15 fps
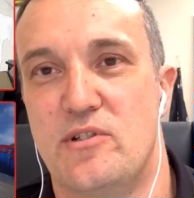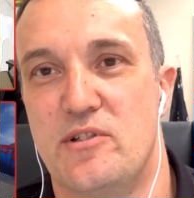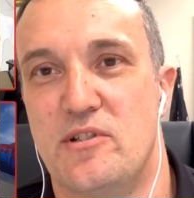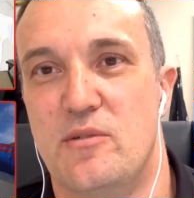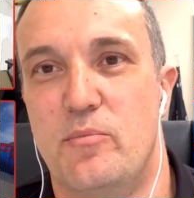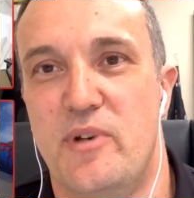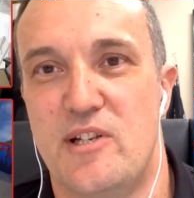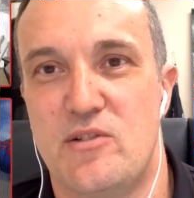to
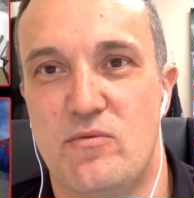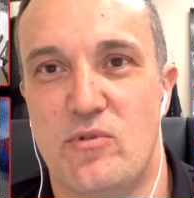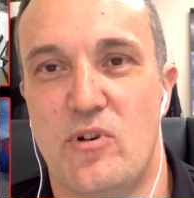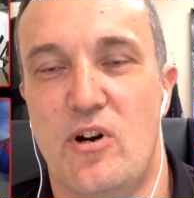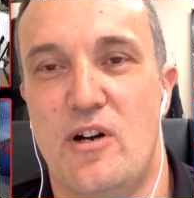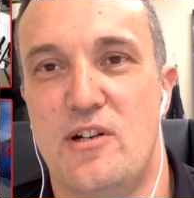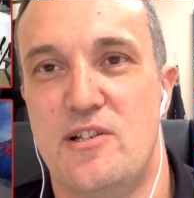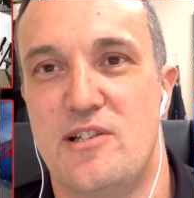the best
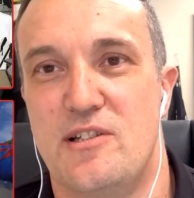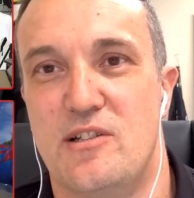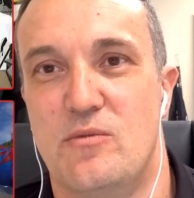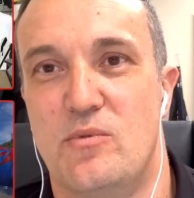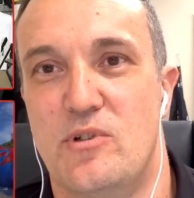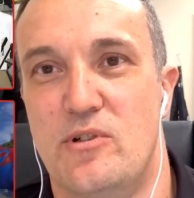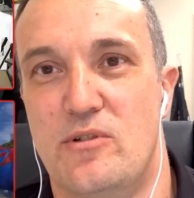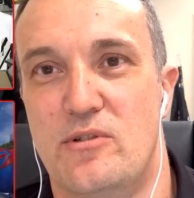riders in the
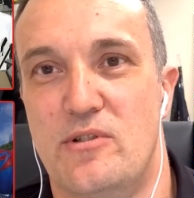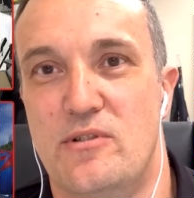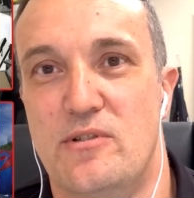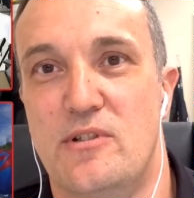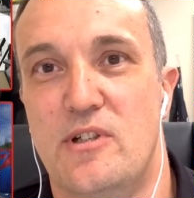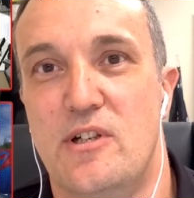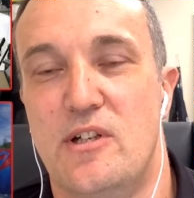world, and